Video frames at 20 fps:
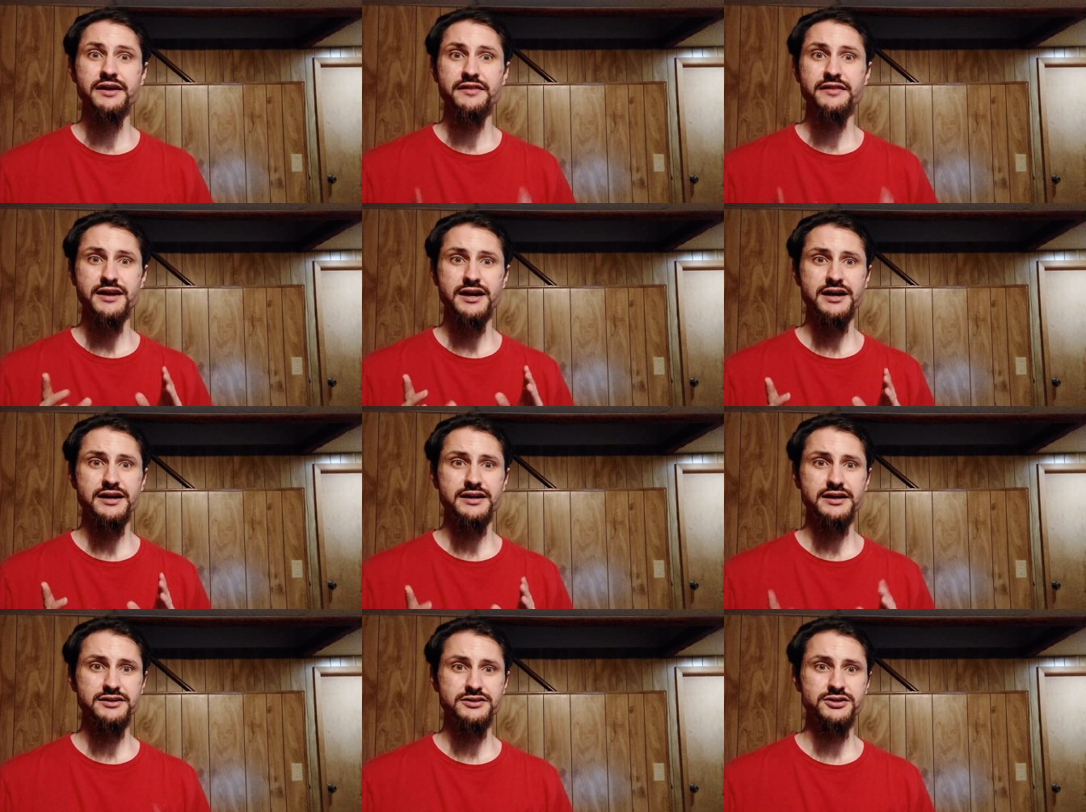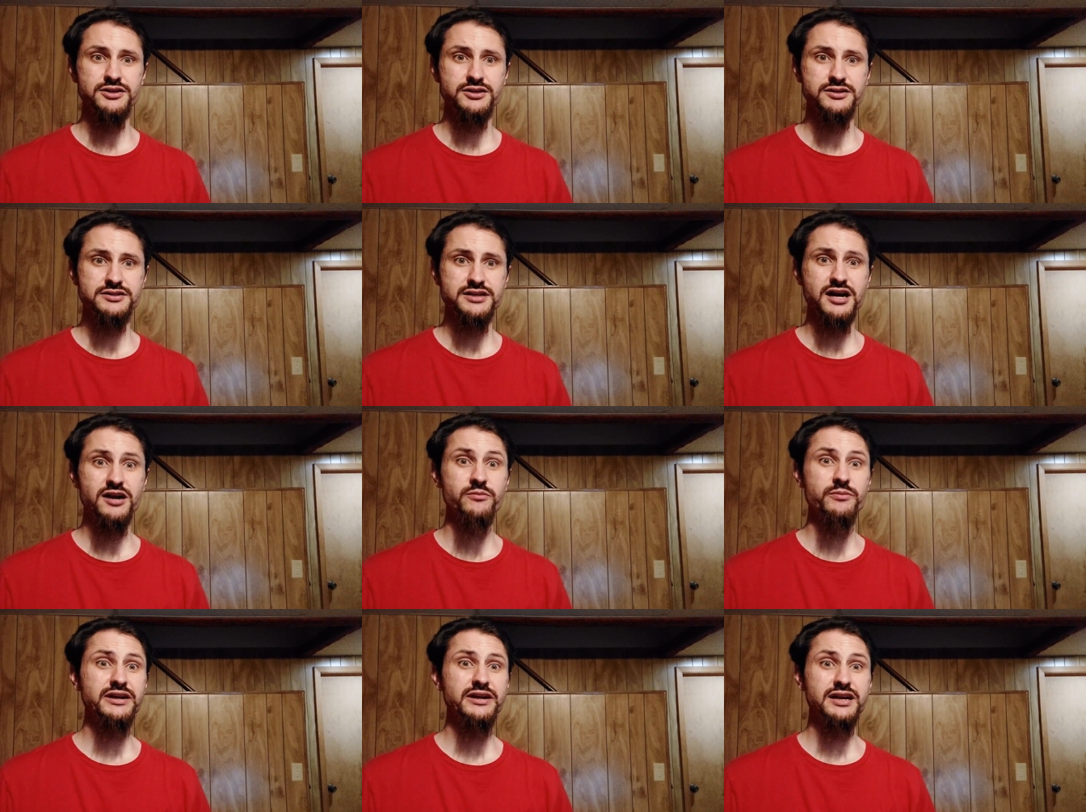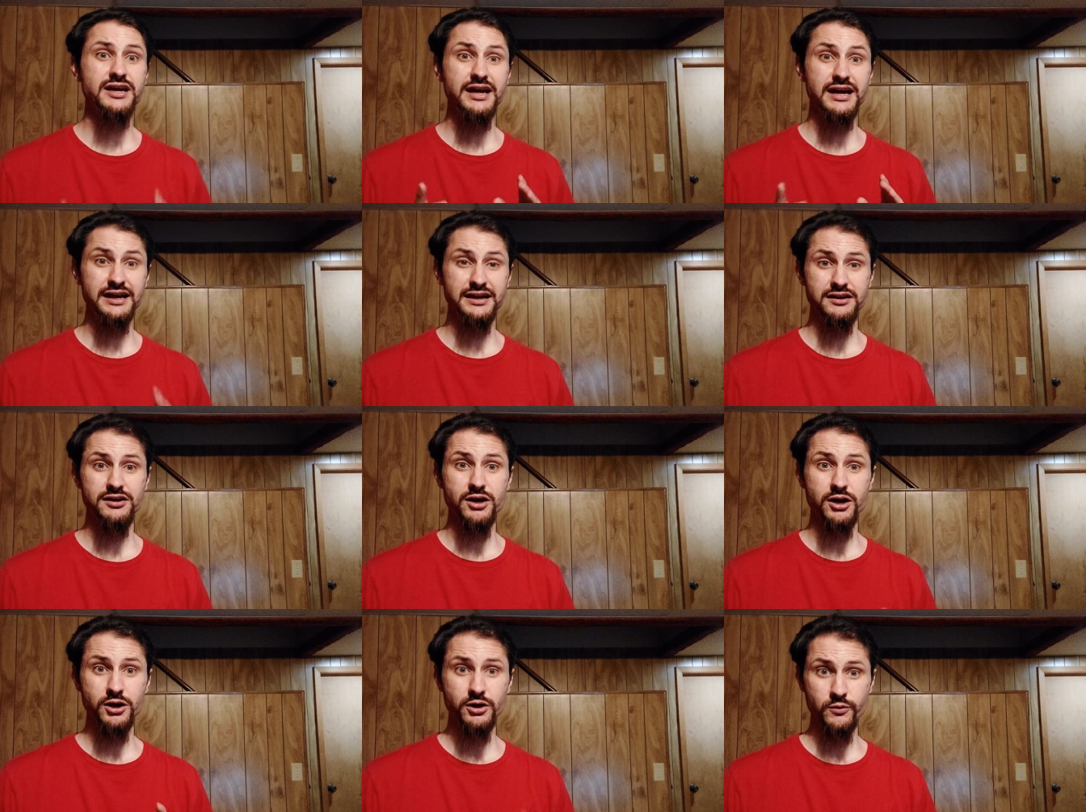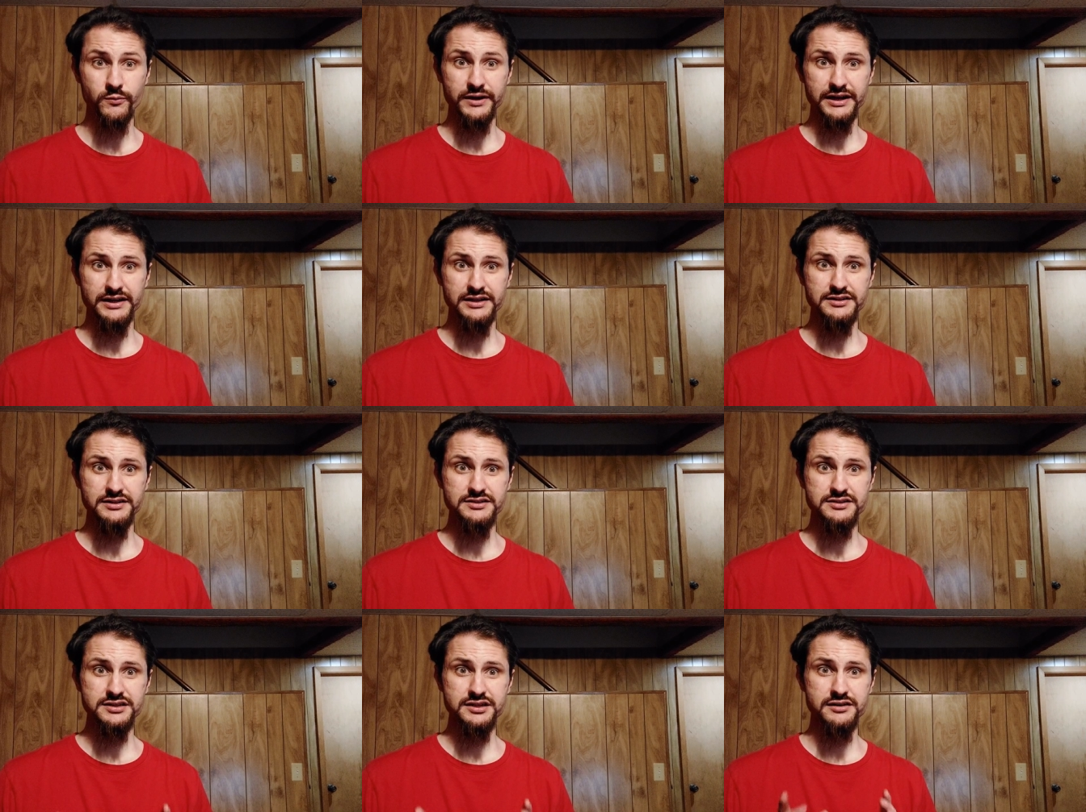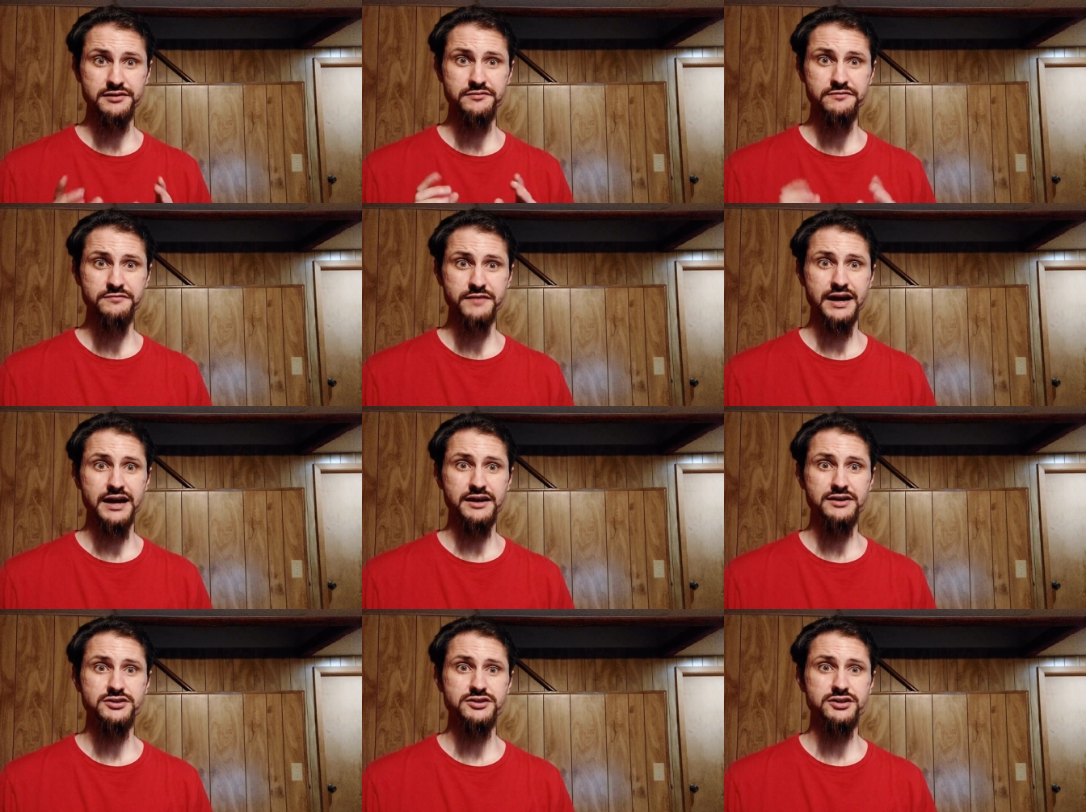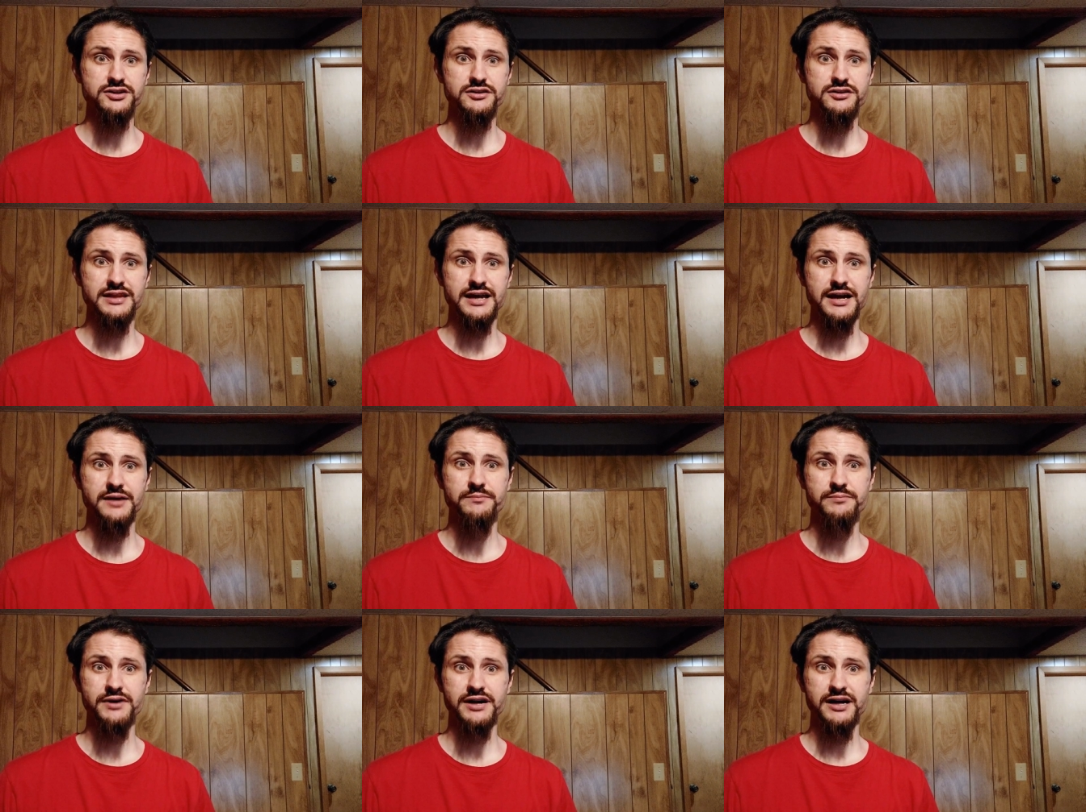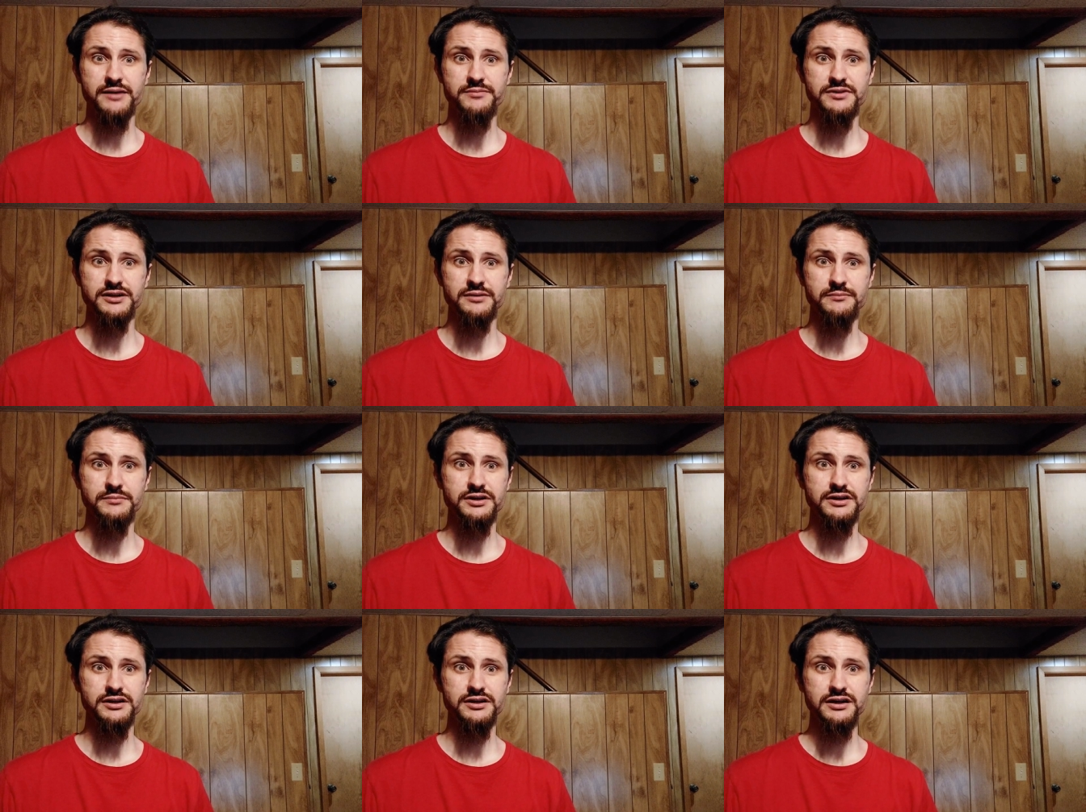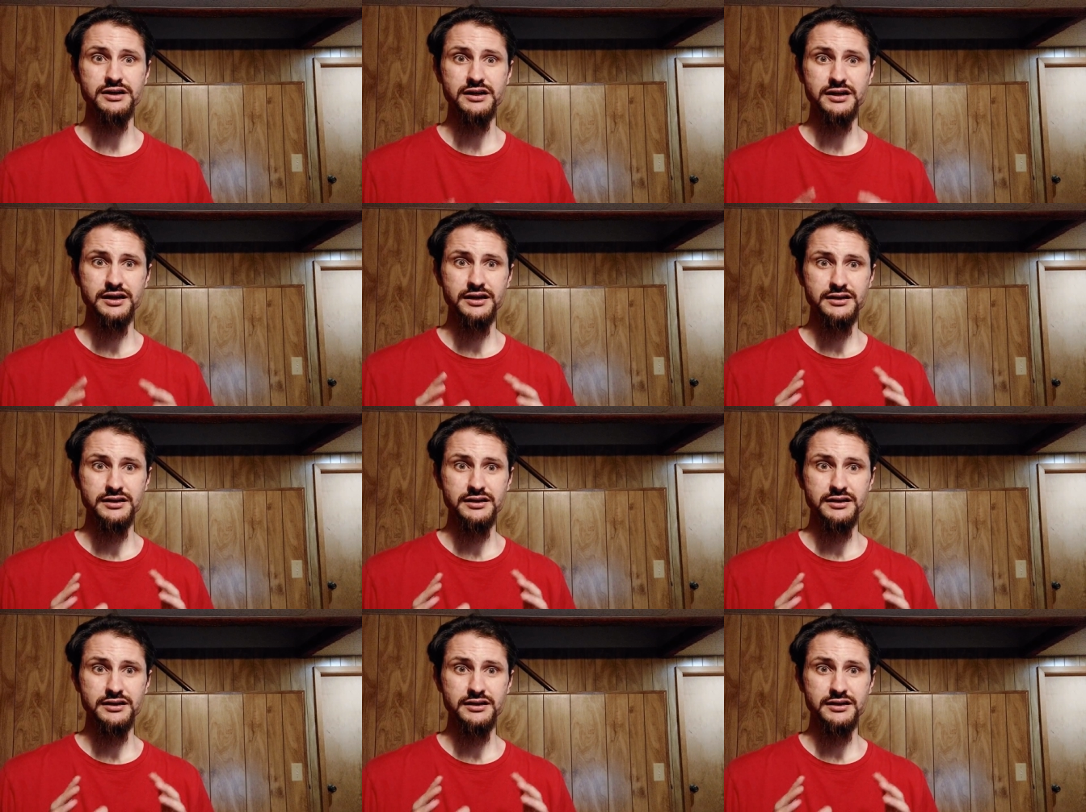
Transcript: then it turns out we can always factor that prime number